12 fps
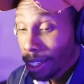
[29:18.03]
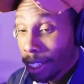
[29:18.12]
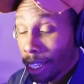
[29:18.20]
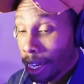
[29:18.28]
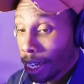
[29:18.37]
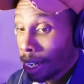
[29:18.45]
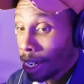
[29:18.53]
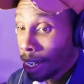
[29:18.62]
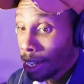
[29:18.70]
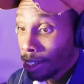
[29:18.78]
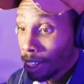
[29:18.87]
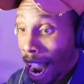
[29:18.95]

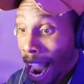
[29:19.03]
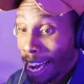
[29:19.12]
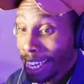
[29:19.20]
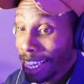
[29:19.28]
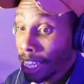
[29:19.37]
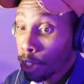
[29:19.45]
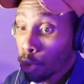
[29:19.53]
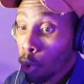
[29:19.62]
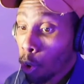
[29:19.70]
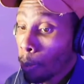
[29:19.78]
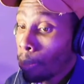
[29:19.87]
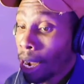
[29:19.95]
The Heineke
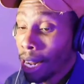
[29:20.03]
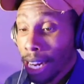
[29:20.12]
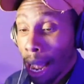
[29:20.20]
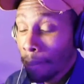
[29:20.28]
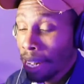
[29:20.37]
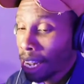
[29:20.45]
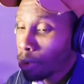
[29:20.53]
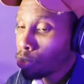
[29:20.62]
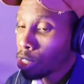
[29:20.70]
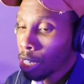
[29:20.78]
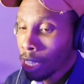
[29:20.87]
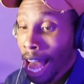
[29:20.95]
threw a bunt. I mean, it
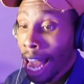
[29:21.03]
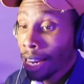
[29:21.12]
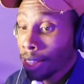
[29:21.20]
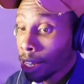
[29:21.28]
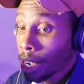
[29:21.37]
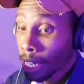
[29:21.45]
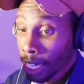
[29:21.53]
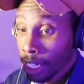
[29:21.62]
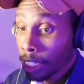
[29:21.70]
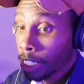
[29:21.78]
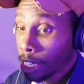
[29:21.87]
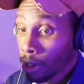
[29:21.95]
was a lot of luck in
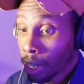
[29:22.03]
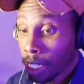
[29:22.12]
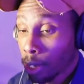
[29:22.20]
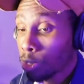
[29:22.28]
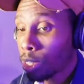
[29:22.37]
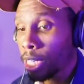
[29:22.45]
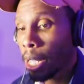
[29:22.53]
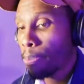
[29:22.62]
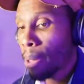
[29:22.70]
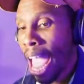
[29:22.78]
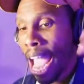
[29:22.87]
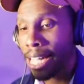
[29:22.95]
this jump because it was tip
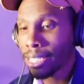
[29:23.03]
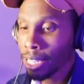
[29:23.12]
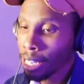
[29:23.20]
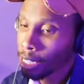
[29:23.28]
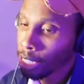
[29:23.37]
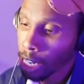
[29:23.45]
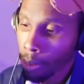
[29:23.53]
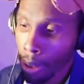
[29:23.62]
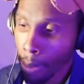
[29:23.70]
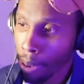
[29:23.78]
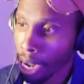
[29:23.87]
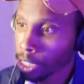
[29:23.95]
passes, should have
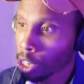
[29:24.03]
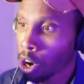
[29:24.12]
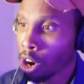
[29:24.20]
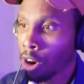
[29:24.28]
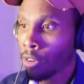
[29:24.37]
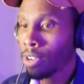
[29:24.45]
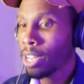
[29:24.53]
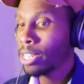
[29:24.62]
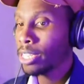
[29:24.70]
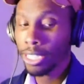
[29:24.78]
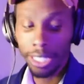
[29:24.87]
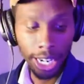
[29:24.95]
been picked off,
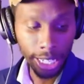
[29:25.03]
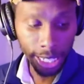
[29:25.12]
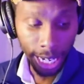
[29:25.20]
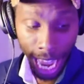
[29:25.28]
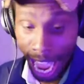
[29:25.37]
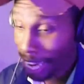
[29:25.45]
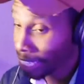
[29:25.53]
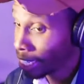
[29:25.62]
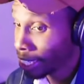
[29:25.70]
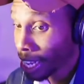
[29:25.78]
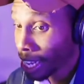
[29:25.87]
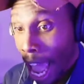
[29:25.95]
this and that.
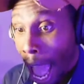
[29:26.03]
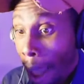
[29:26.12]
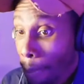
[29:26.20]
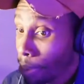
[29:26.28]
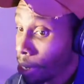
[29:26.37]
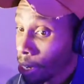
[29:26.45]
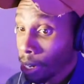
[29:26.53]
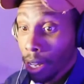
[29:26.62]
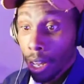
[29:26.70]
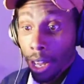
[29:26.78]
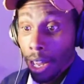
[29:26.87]
Just didn't happen.